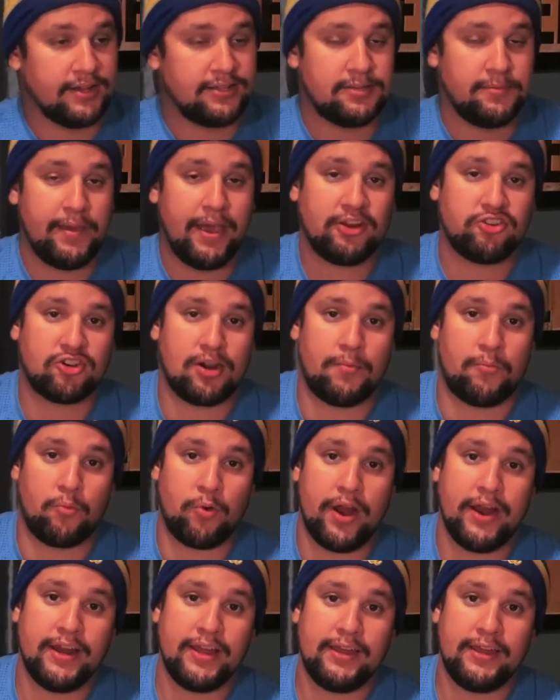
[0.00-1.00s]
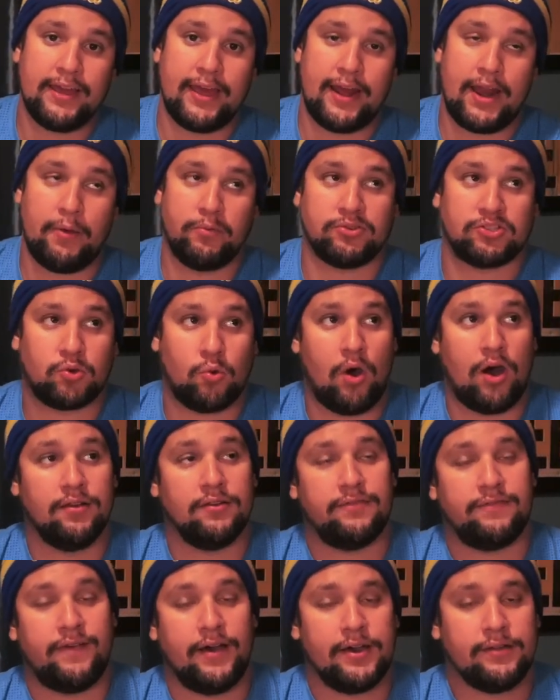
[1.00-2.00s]
to make sure I'm ready and I was
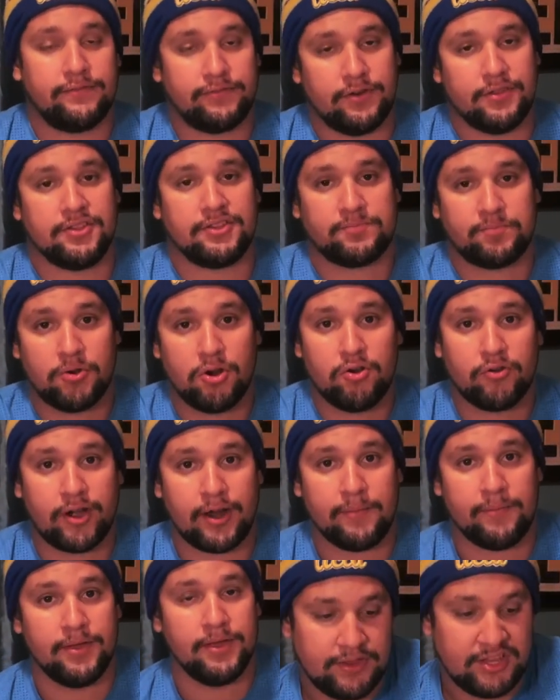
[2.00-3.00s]
qualified for this program.